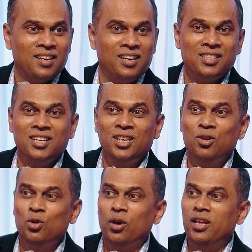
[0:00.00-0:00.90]
Doesn't
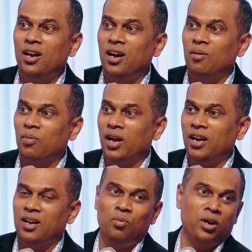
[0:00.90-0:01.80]
give you any harm, right?
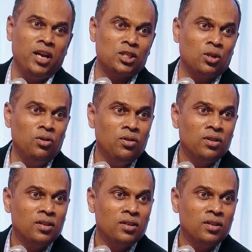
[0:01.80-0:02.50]
Come on, yes, no?